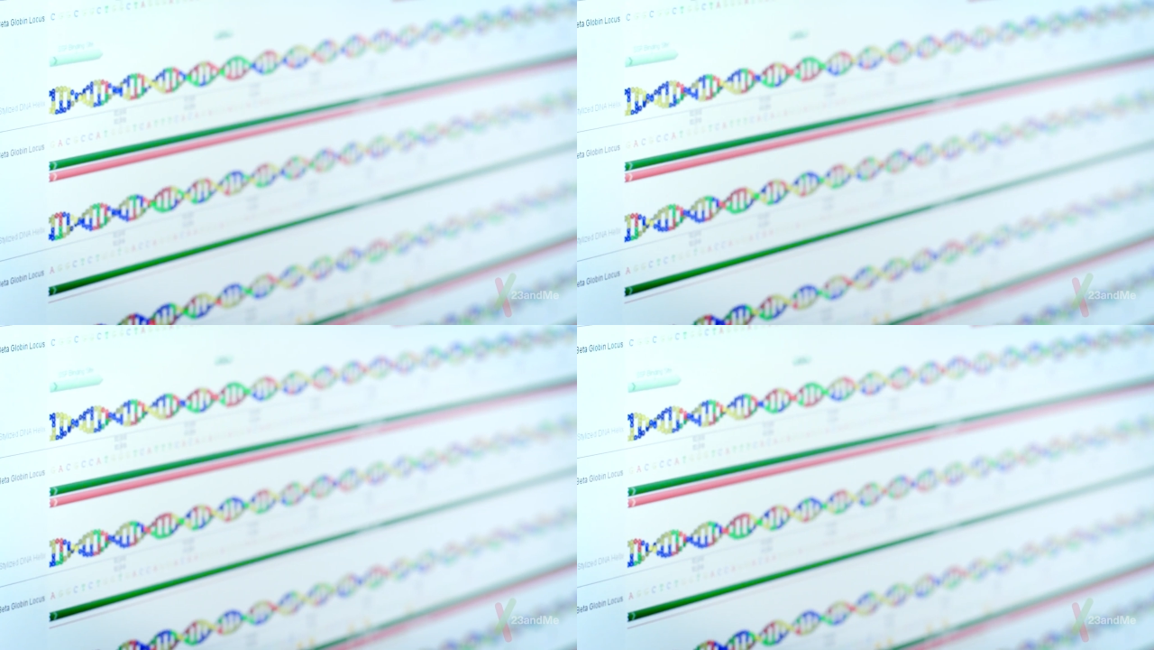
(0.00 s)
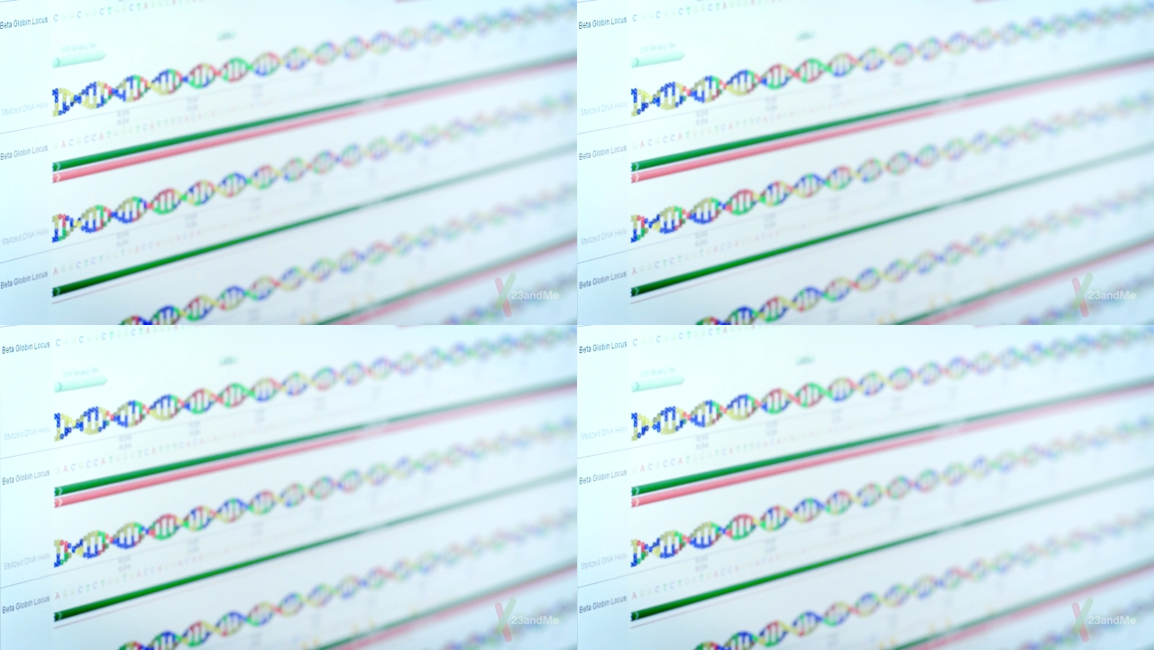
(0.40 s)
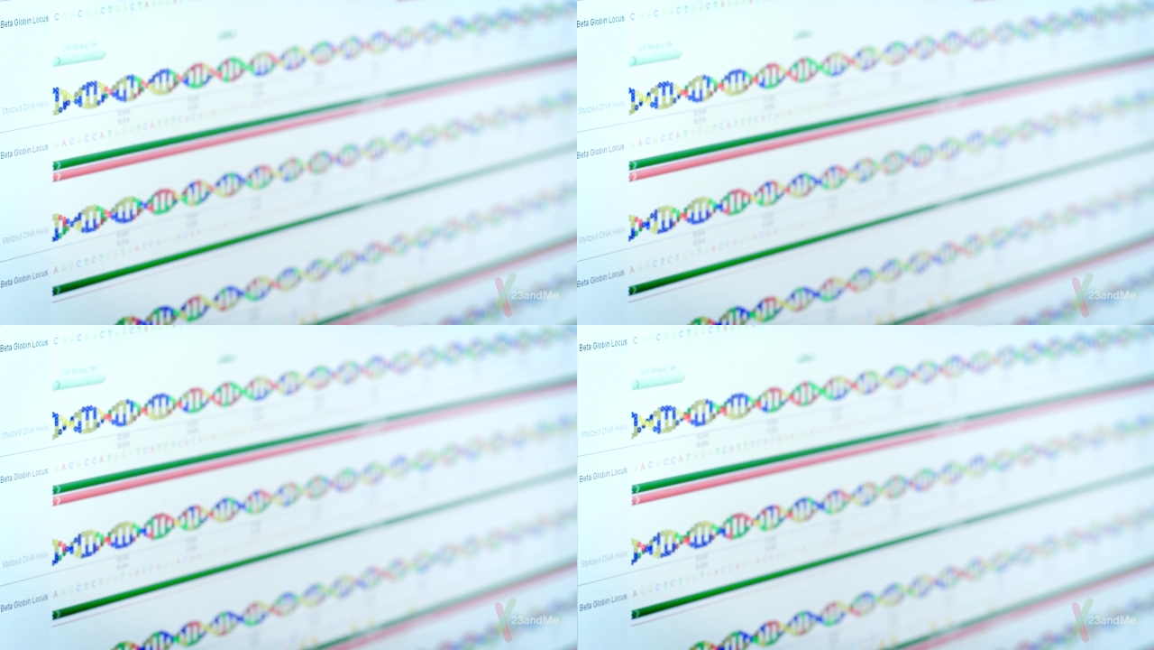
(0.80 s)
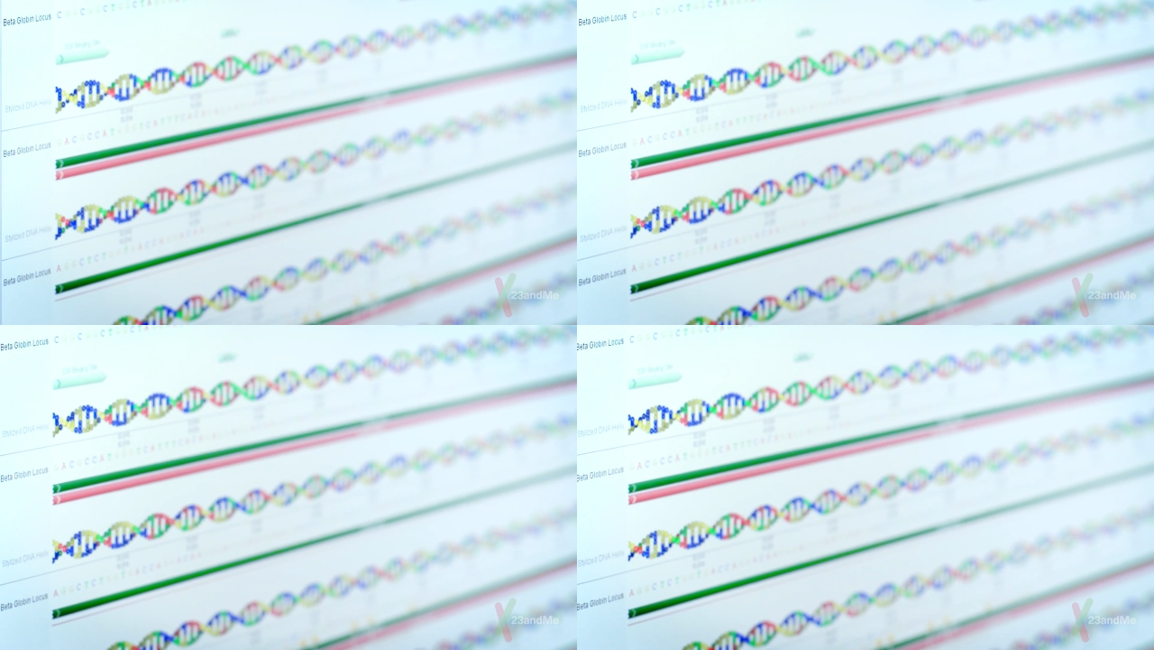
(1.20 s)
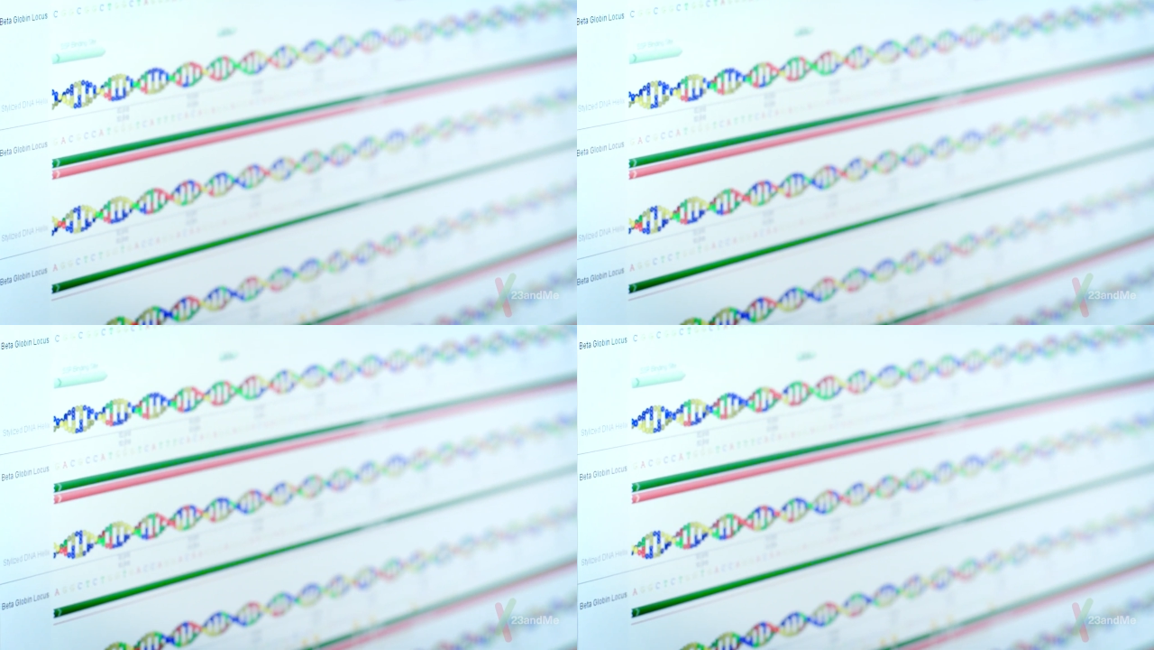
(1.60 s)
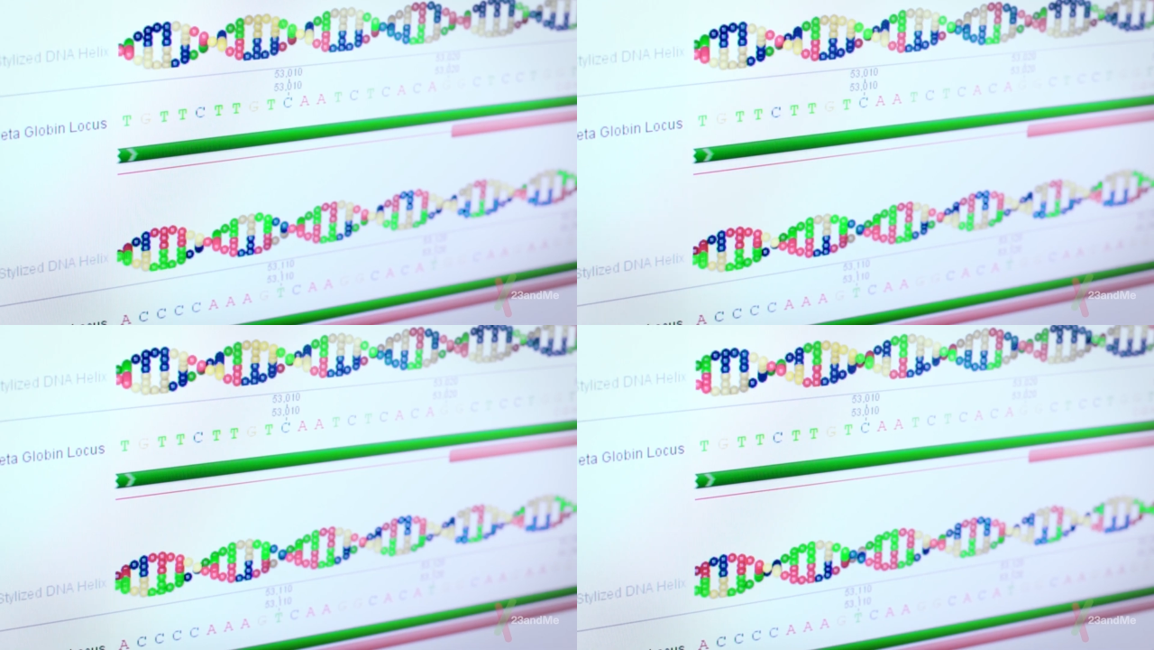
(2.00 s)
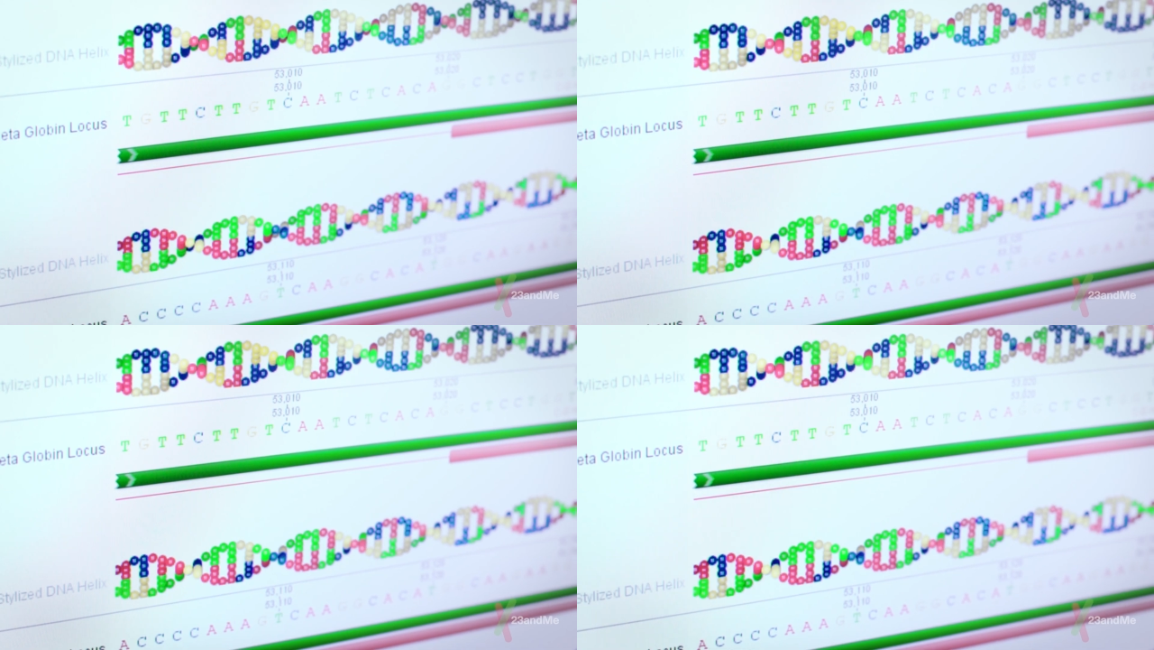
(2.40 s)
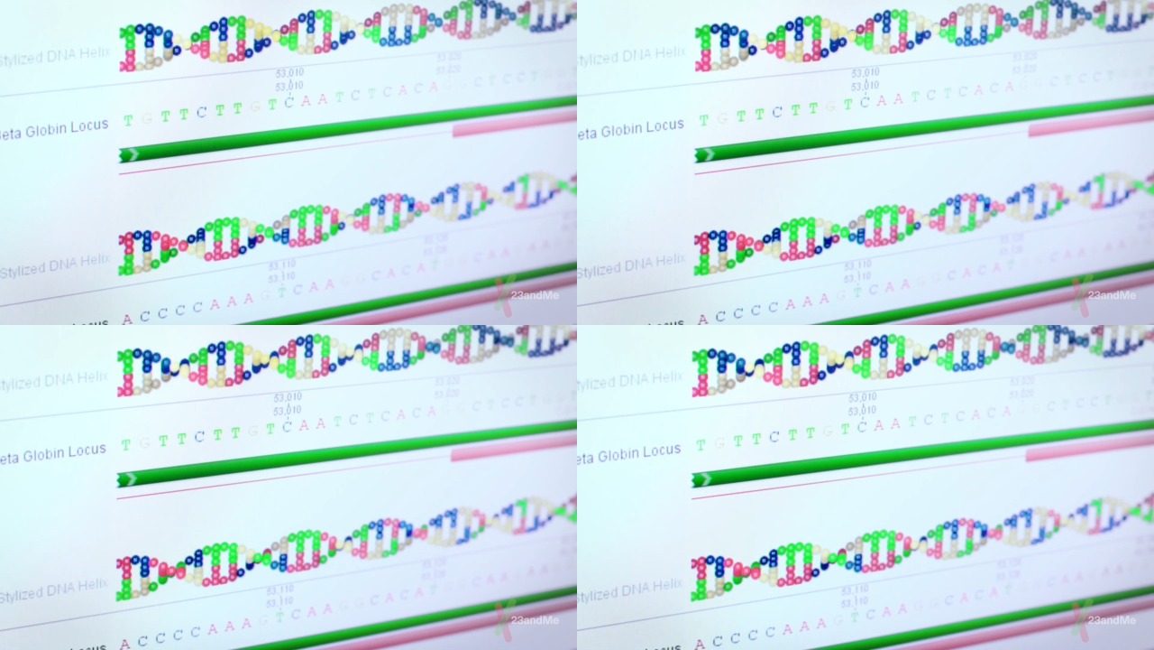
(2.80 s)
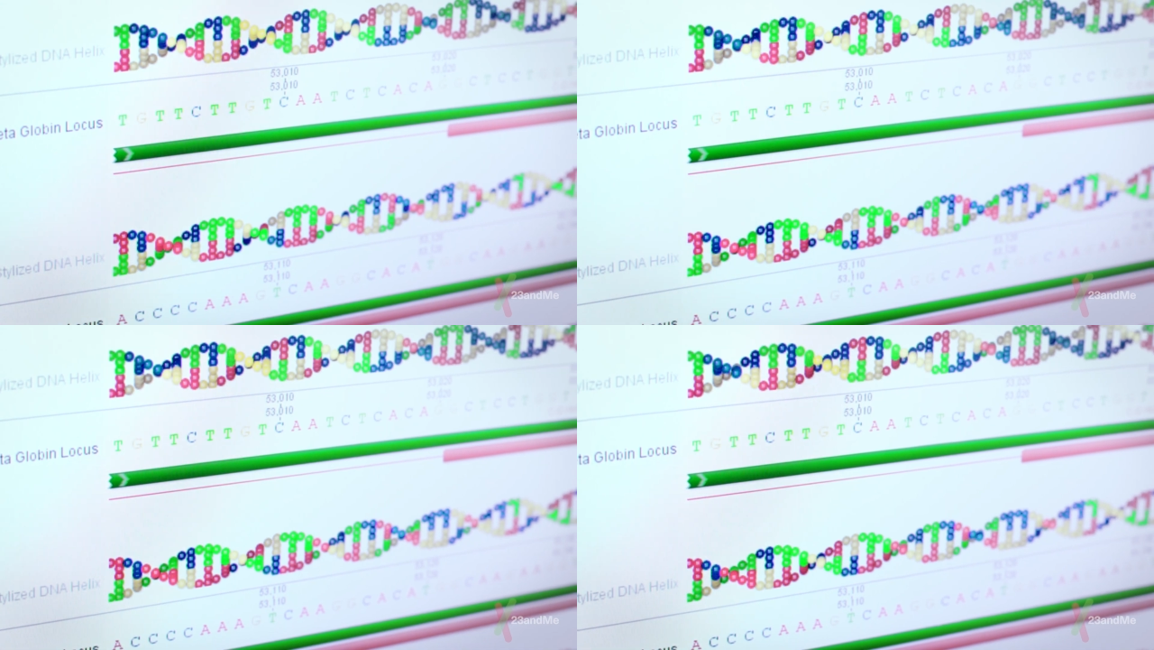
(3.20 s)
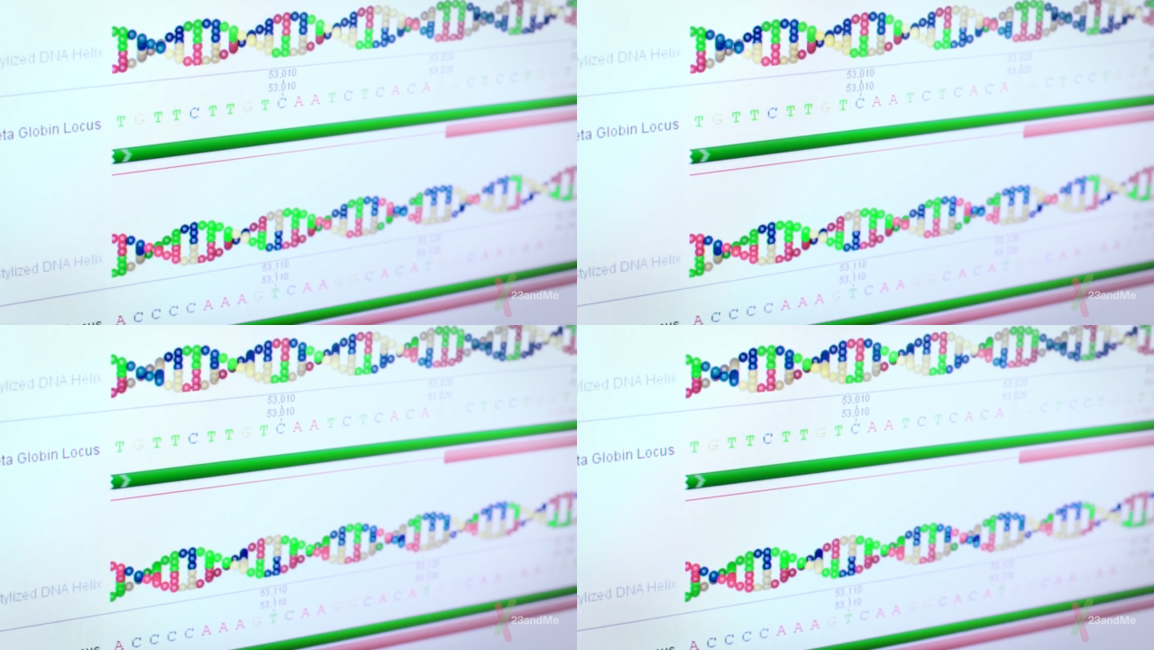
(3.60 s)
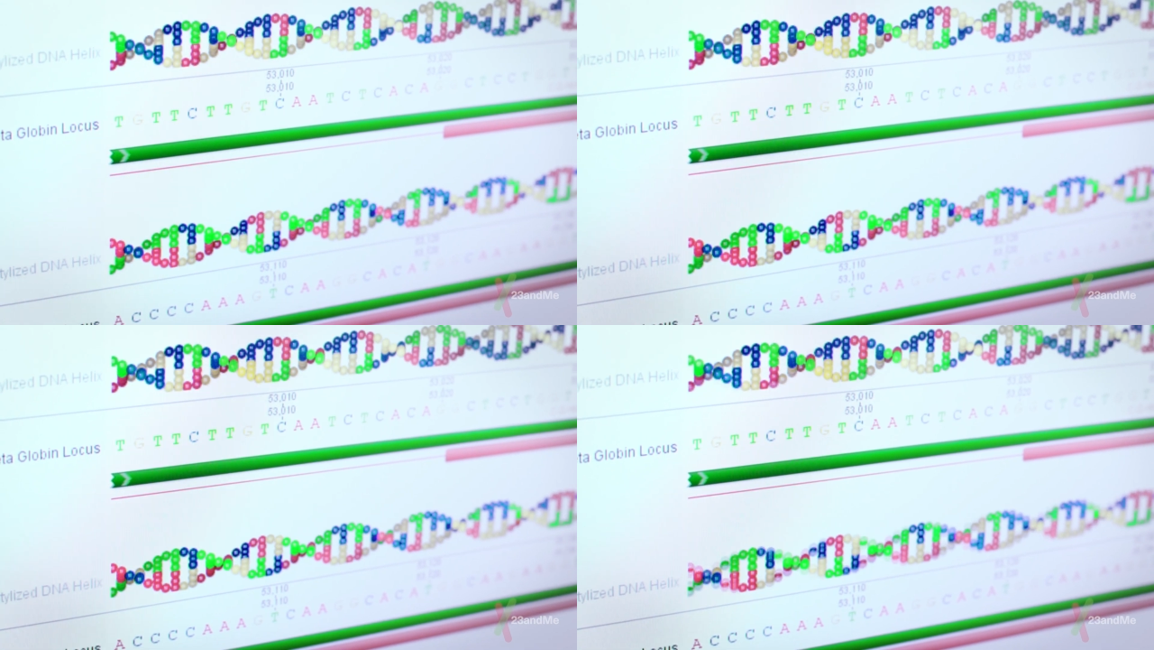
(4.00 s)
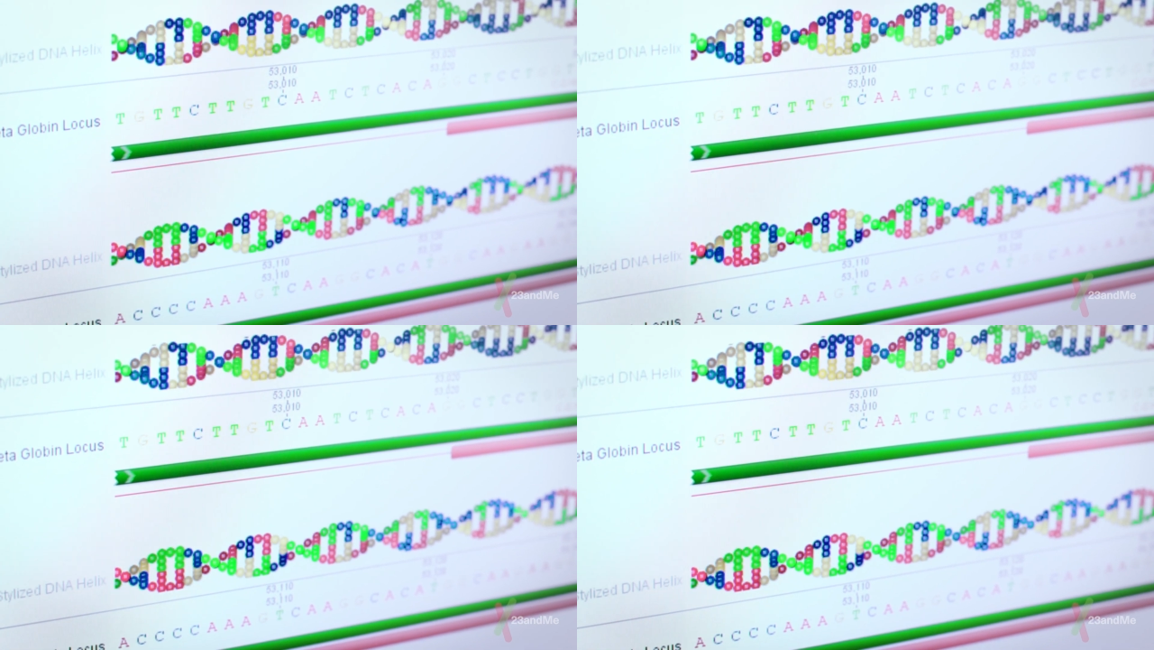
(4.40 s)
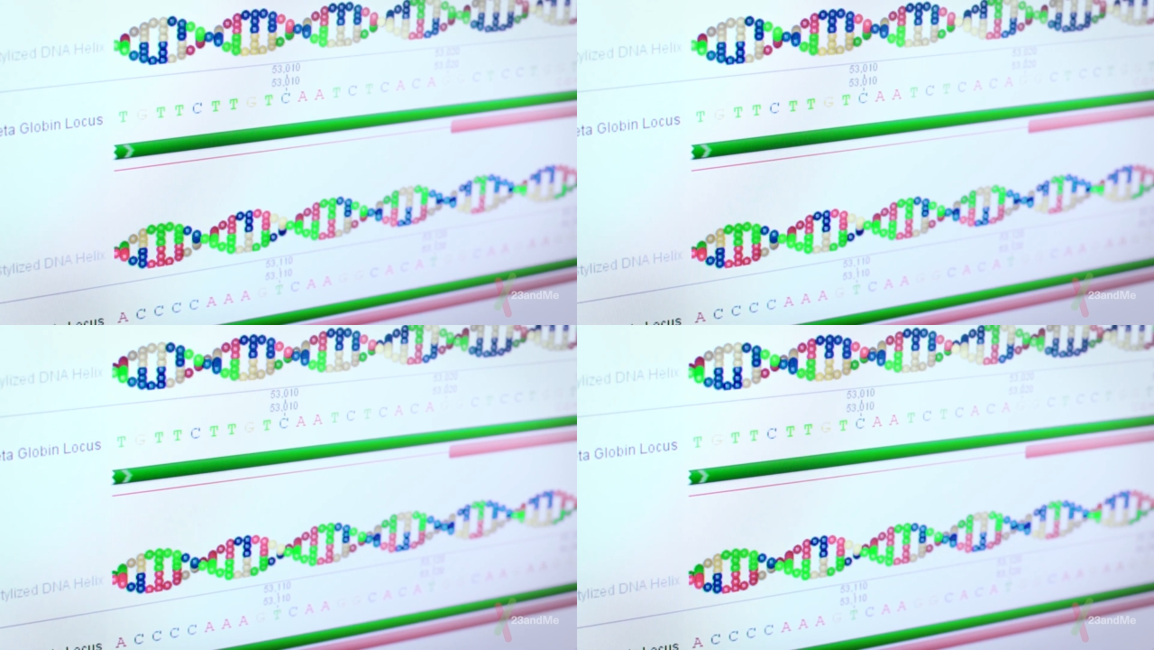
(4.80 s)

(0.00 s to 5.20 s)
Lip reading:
[unreadable: no face in view]